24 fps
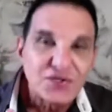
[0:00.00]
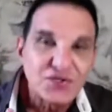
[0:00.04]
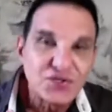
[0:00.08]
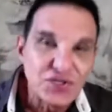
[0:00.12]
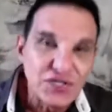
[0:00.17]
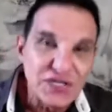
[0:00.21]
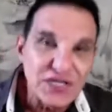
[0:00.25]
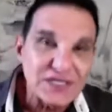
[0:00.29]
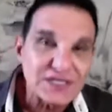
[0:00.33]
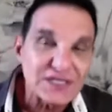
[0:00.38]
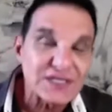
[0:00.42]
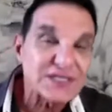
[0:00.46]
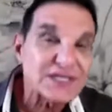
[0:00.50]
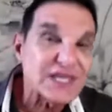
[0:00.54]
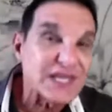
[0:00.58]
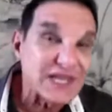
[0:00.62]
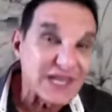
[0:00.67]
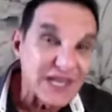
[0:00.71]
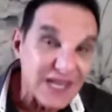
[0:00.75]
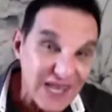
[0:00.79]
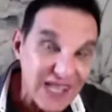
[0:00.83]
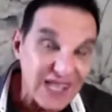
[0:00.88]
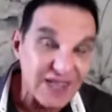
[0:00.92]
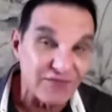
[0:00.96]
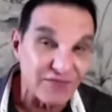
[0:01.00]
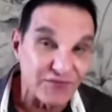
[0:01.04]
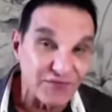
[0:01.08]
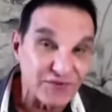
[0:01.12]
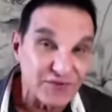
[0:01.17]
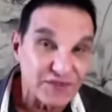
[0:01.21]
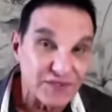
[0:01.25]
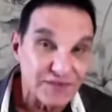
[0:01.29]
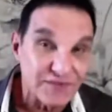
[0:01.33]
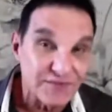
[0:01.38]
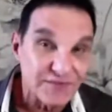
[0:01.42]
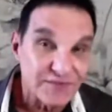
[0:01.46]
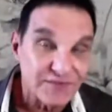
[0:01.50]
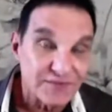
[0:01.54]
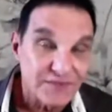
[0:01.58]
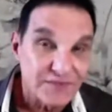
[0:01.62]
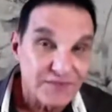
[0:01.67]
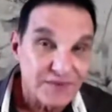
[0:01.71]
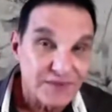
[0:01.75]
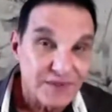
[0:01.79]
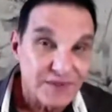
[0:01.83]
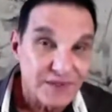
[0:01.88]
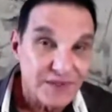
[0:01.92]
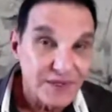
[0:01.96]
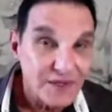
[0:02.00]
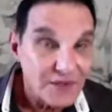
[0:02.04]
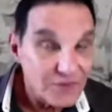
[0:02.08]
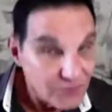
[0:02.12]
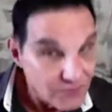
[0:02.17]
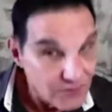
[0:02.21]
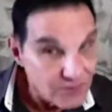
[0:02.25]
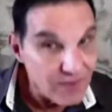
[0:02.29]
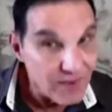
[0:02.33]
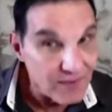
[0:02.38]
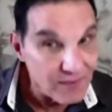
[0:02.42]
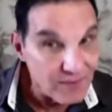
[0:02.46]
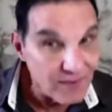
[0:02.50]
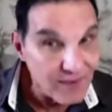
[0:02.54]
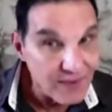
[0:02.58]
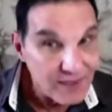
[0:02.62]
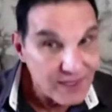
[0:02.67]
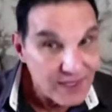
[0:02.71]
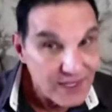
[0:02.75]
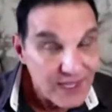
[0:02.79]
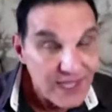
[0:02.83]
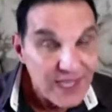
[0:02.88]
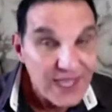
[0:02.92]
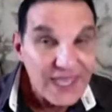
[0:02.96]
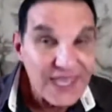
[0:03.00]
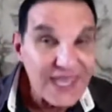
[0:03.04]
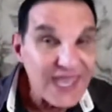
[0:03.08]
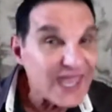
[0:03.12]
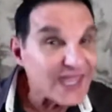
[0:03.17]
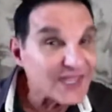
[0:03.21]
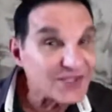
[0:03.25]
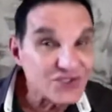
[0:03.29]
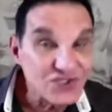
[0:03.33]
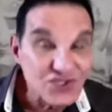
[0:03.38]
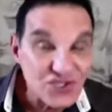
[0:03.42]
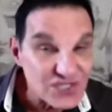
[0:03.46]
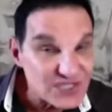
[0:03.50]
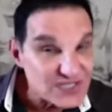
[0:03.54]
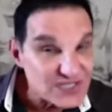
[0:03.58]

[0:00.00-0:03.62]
Jesus had left. Remember, he had